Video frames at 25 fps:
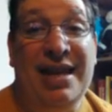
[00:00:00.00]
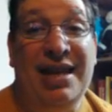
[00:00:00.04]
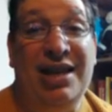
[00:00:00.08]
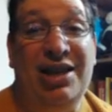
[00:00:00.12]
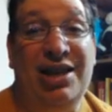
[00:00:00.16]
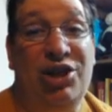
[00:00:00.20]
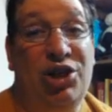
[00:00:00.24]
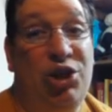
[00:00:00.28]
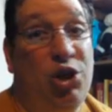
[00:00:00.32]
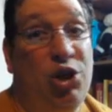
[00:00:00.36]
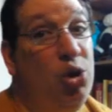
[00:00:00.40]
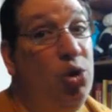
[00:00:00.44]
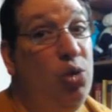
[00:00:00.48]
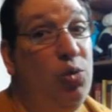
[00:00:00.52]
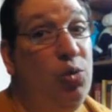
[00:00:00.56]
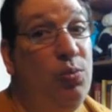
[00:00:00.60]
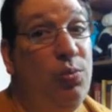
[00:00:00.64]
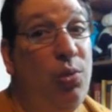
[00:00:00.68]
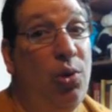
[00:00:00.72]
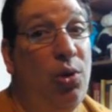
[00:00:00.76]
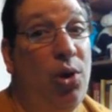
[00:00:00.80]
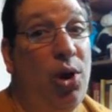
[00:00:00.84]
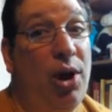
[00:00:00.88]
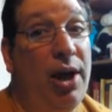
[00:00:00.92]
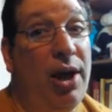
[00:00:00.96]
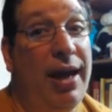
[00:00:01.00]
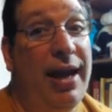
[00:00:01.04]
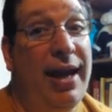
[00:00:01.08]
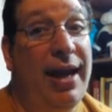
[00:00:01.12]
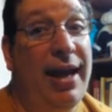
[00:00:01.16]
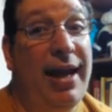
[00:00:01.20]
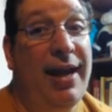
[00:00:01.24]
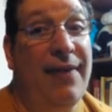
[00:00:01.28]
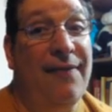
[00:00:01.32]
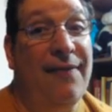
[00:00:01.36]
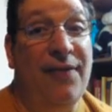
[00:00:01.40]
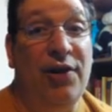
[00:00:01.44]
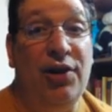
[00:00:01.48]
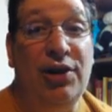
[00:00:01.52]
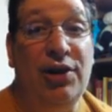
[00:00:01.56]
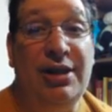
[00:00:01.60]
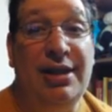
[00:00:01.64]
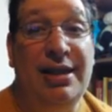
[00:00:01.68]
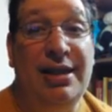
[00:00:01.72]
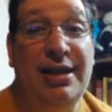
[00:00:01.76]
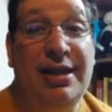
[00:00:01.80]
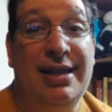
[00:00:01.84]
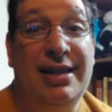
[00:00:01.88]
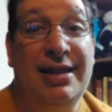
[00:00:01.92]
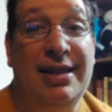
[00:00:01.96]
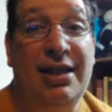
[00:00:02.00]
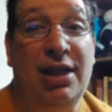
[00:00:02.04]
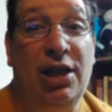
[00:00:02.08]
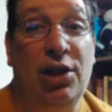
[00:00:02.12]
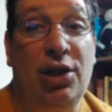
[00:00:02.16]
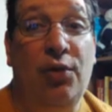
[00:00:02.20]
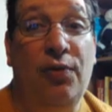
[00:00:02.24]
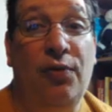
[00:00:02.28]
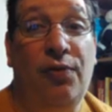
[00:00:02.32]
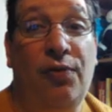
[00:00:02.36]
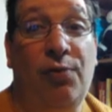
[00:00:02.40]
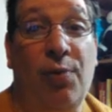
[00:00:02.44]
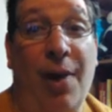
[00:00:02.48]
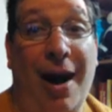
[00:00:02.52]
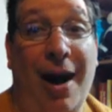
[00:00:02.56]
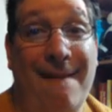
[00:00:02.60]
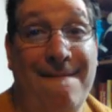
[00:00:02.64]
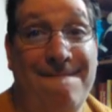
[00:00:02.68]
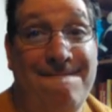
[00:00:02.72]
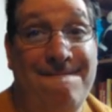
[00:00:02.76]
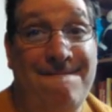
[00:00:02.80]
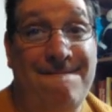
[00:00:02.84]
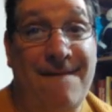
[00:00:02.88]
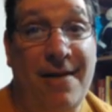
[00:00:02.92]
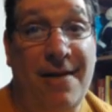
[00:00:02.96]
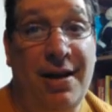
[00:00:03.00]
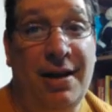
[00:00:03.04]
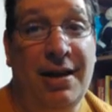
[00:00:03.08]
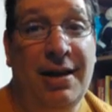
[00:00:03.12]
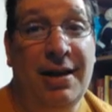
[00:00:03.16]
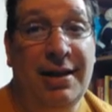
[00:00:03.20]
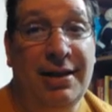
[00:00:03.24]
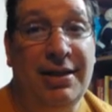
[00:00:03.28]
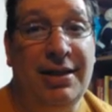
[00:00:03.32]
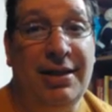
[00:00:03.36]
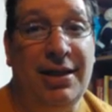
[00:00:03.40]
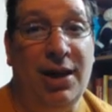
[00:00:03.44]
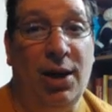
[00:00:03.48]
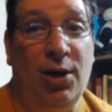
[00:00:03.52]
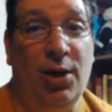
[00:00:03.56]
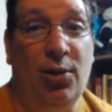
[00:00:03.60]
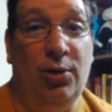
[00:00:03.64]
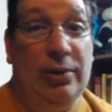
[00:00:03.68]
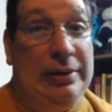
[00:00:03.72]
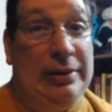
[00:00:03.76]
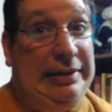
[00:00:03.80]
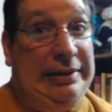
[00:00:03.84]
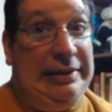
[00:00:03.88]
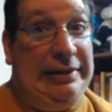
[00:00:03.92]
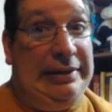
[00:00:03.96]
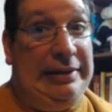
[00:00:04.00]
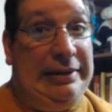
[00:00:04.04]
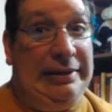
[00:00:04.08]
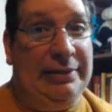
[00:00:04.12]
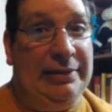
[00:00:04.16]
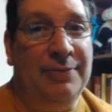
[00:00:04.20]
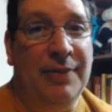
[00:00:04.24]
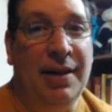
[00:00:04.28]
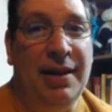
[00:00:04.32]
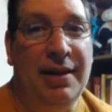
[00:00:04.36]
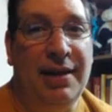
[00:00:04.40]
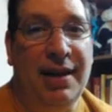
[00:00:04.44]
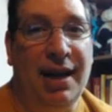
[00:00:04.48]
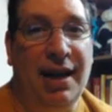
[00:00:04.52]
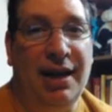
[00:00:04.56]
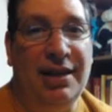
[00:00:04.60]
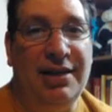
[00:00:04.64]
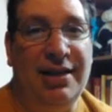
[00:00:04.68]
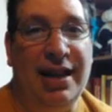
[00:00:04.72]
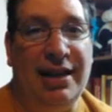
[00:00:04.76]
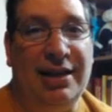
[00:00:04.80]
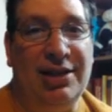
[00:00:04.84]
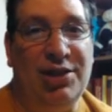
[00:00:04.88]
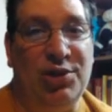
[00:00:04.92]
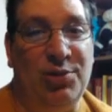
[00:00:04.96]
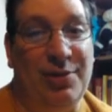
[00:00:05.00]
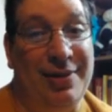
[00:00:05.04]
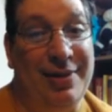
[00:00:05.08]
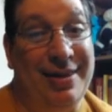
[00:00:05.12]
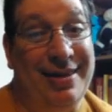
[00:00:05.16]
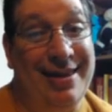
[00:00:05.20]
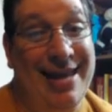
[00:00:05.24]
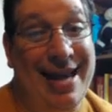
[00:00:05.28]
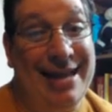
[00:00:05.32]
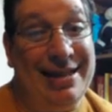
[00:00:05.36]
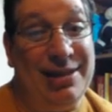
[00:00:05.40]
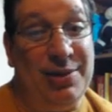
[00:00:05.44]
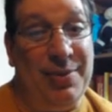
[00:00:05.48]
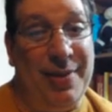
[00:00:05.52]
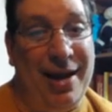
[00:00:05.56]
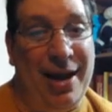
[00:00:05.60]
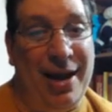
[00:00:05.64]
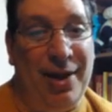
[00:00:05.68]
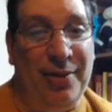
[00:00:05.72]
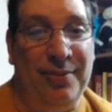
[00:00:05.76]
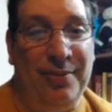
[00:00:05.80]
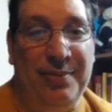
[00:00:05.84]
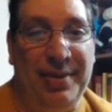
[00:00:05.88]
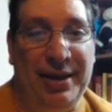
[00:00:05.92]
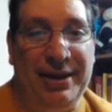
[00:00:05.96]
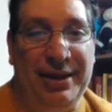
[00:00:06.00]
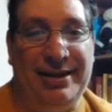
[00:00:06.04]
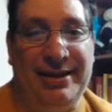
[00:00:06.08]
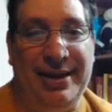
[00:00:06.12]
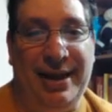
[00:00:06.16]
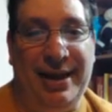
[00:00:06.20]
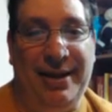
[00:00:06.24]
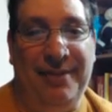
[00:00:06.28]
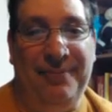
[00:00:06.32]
Jew Boy versus the Luftwaffe. So, not exactly sure what that's about, but